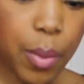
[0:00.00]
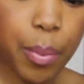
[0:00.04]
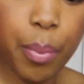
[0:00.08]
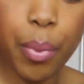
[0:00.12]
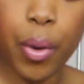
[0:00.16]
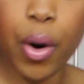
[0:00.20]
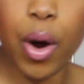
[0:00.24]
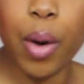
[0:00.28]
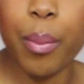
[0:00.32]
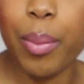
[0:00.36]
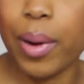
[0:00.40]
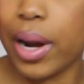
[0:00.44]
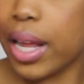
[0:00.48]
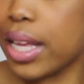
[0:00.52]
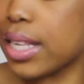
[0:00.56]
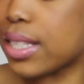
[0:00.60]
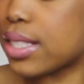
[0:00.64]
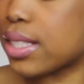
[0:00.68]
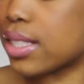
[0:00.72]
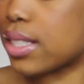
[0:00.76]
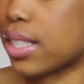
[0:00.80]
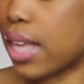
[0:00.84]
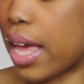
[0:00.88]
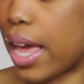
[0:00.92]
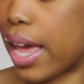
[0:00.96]
would probably
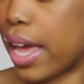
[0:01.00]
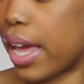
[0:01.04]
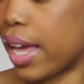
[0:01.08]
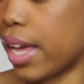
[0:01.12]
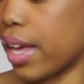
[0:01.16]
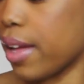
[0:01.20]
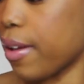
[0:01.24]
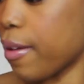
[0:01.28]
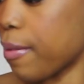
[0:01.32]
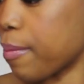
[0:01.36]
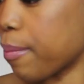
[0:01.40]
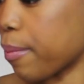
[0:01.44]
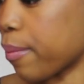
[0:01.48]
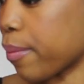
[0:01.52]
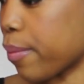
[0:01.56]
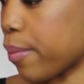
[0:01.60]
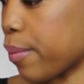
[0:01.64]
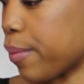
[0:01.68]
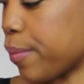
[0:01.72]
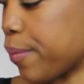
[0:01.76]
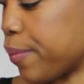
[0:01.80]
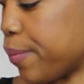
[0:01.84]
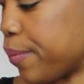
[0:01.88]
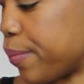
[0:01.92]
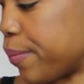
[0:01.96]
say,
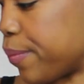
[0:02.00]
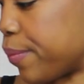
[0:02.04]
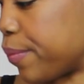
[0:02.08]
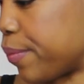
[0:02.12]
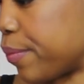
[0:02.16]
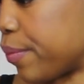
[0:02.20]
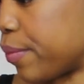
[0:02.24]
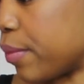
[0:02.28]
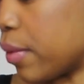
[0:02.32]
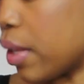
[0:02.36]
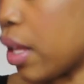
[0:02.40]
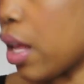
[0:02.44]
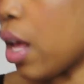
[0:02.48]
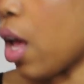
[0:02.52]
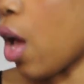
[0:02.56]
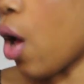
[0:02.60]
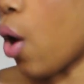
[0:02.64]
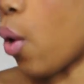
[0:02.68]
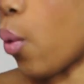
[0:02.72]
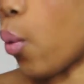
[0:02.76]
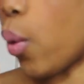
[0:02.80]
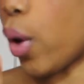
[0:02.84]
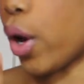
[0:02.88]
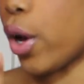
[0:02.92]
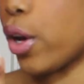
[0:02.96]

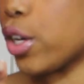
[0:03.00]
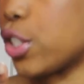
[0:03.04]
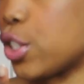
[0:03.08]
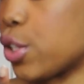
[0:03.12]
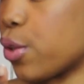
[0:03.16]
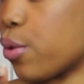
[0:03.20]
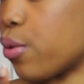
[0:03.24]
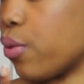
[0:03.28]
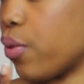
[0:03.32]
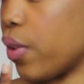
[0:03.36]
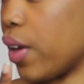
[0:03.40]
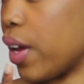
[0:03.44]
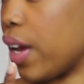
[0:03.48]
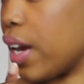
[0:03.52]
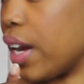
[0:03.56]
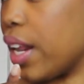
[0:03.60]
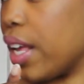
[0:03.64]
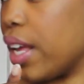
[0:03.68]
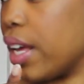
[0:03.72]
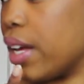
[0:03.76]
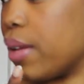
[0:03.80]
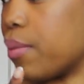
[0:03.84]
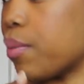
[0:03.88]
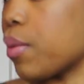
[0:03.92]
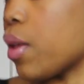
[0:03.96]
what could you fit in
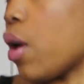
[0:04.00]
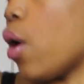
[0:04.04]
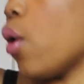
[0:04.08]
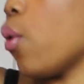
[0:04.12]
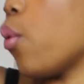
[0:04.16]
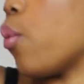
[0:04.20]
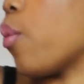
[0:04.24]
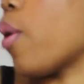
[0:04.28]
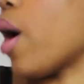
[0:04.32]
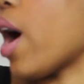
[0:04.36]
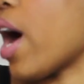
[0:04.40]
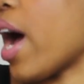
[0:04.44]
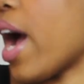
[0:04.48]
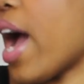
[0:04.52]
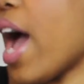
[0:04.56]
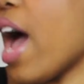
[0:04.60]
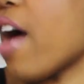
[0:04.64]
here? Oh, I